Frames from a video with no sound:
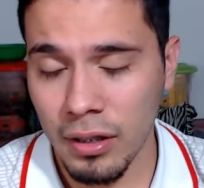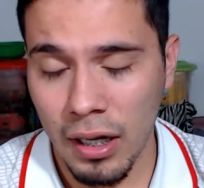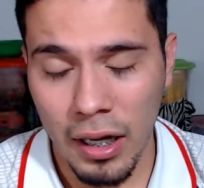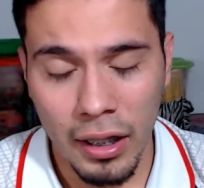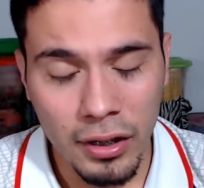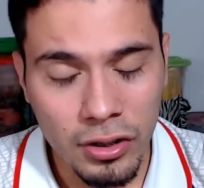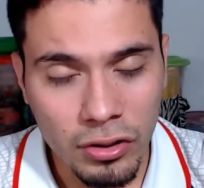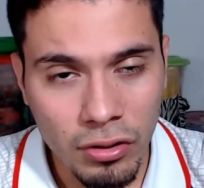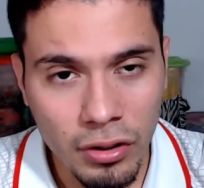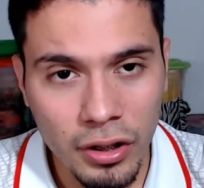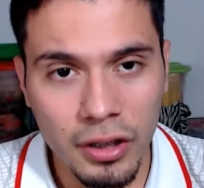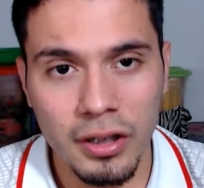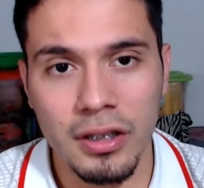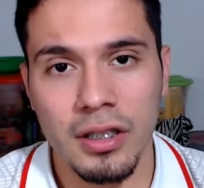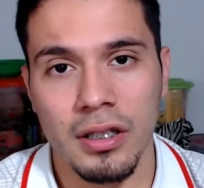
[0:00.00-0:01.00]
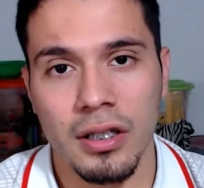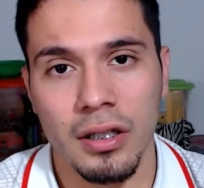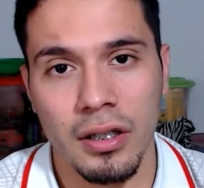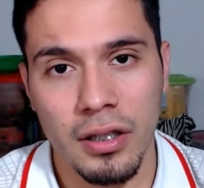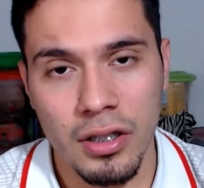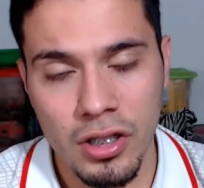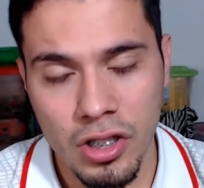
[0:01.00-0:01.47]
actually,
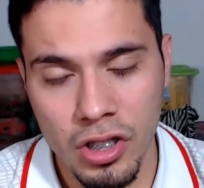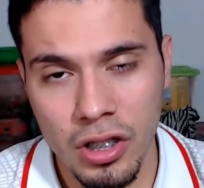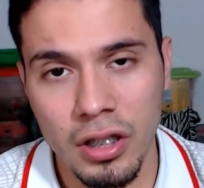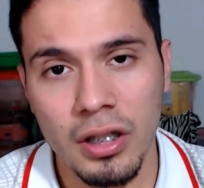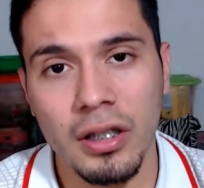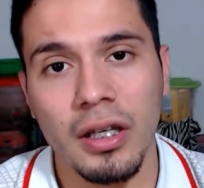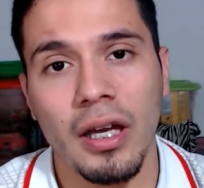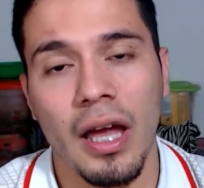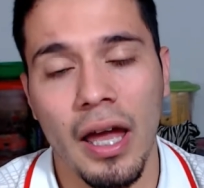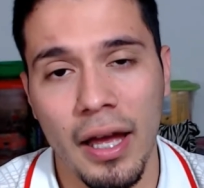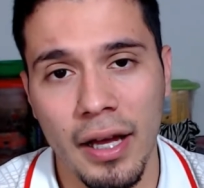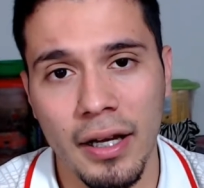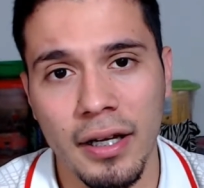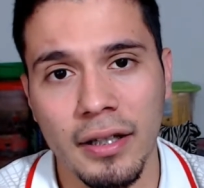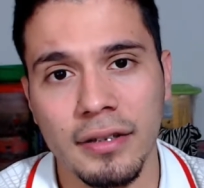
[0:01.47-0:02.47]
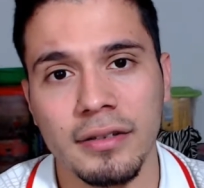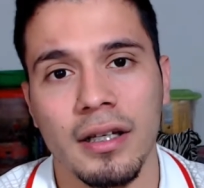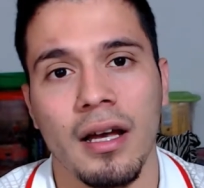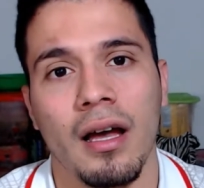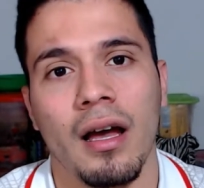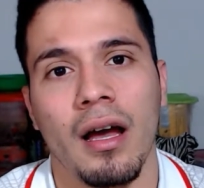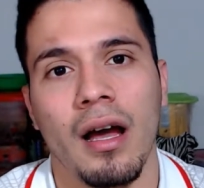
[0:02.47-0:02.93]
she has
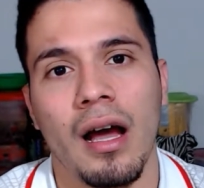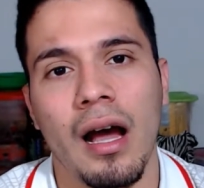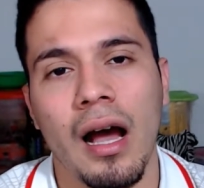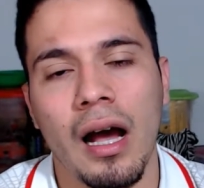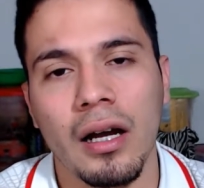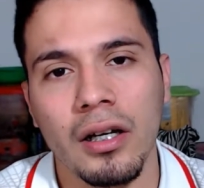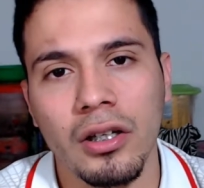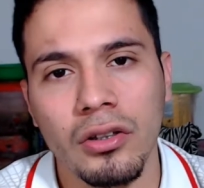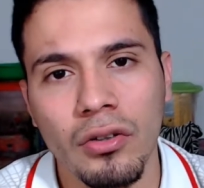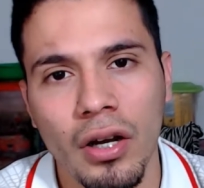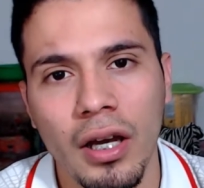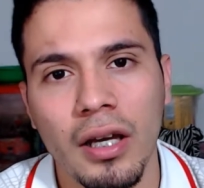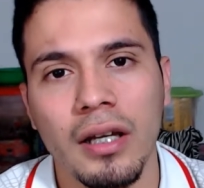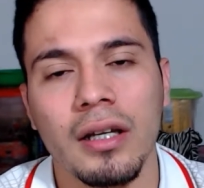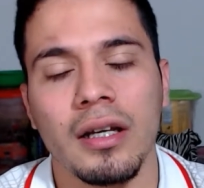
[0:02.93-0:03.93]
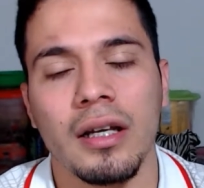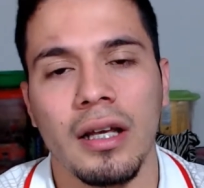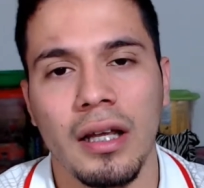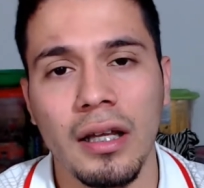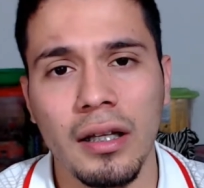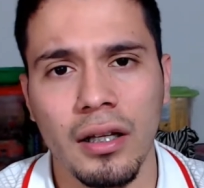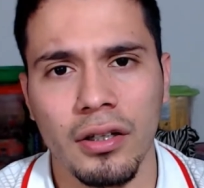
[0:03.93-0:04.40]
a great
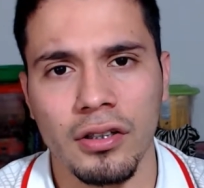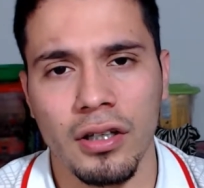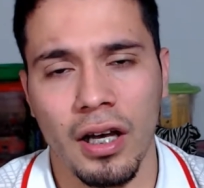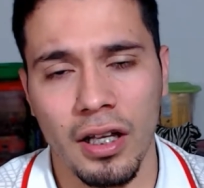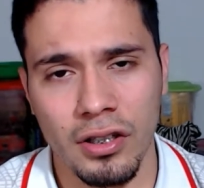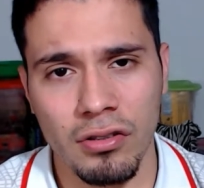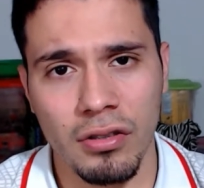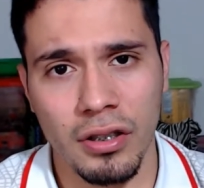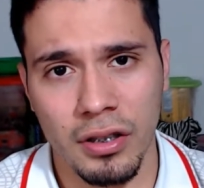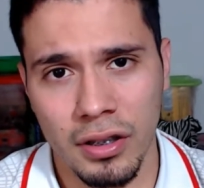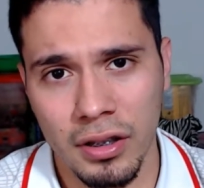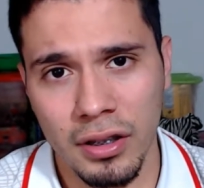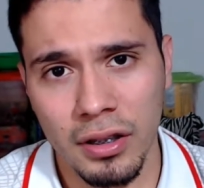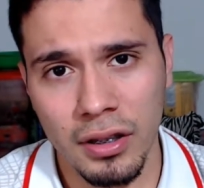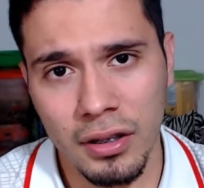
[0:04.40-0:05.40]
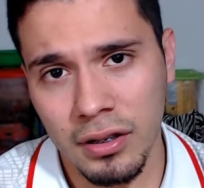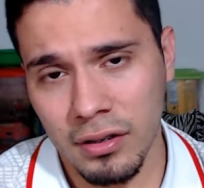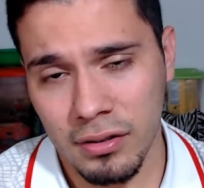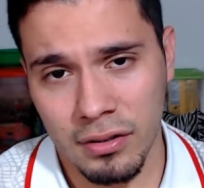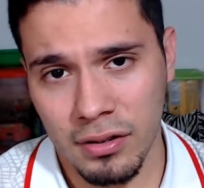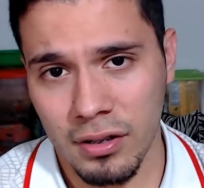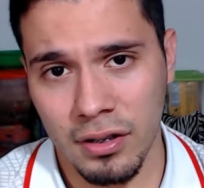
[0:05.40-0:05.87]
English, actually
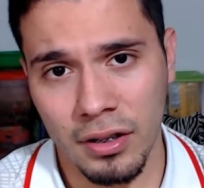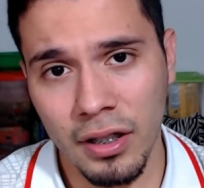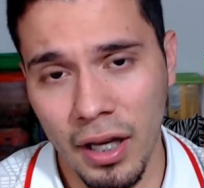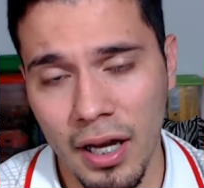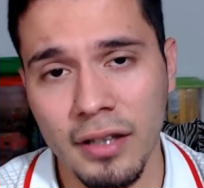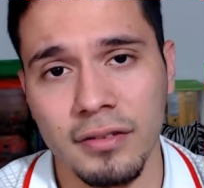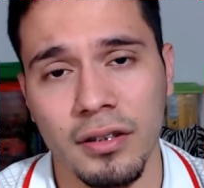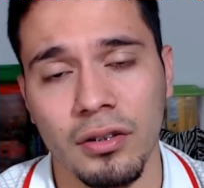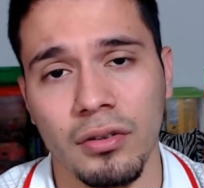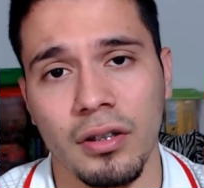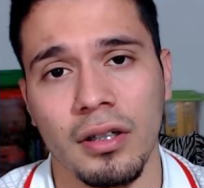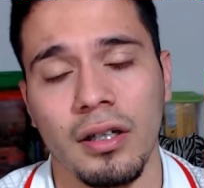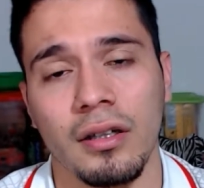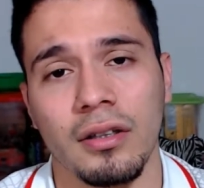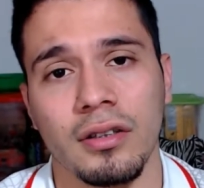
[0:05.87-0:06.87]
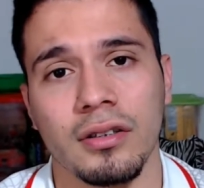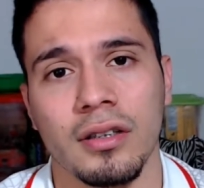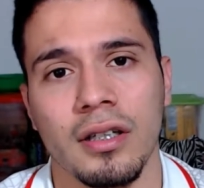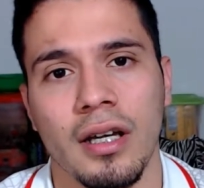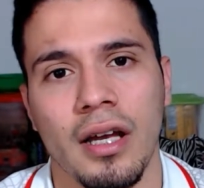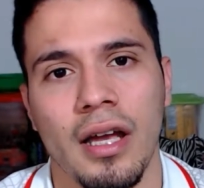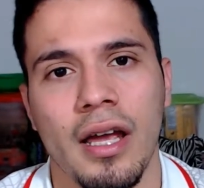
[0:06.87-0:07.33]
he has a great English,
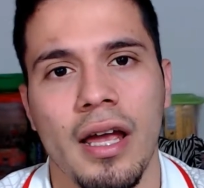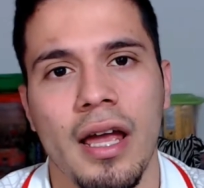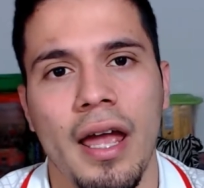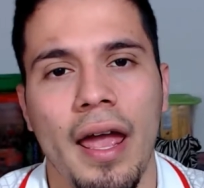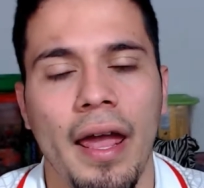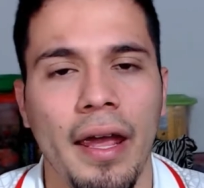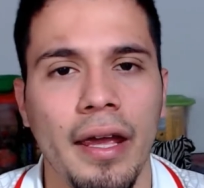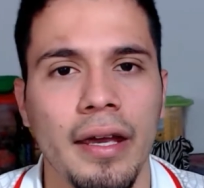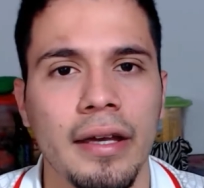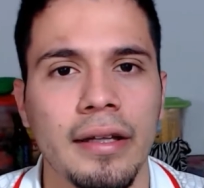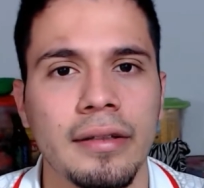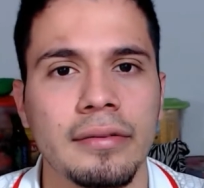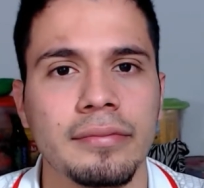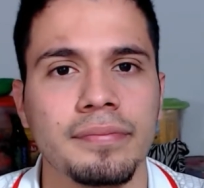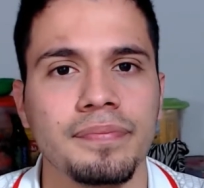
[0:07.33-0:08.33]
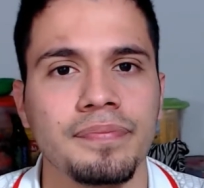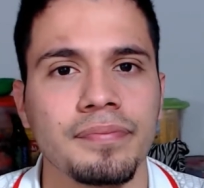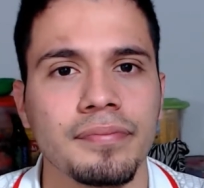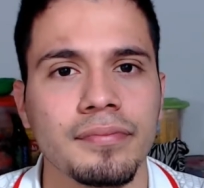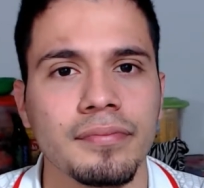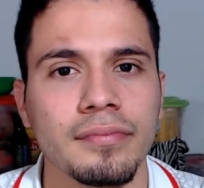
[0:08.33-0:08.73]
and